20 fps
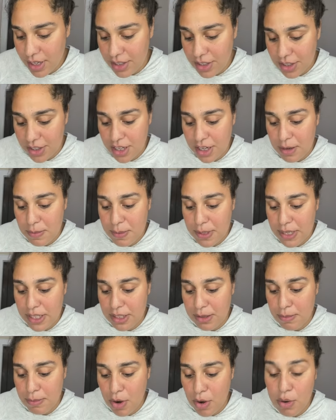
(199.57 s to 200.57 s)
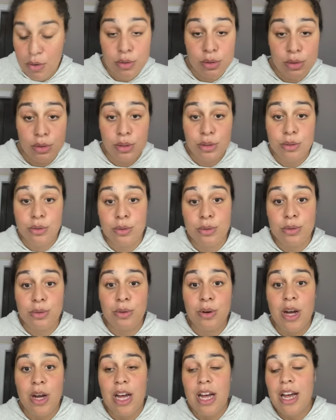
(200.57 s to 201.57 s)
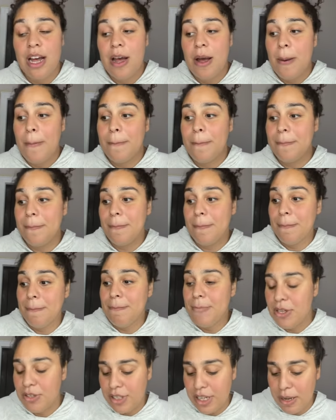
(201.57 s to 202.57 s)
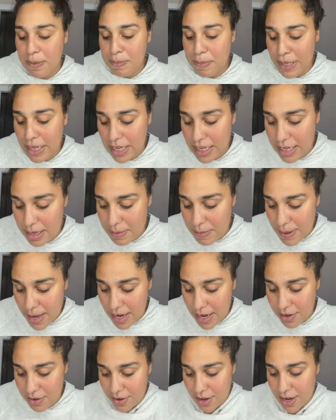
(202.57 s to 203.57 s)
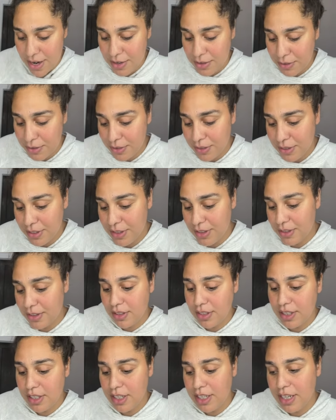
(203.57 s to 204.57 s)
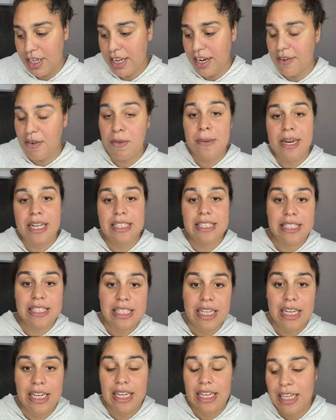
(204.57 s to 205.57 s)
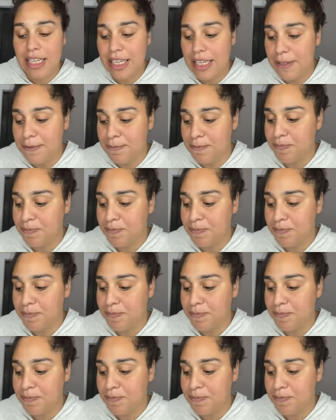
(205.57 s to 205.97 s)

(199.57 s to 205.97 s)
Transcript: there's gonna be some old school music playing in the background, get everybody singing,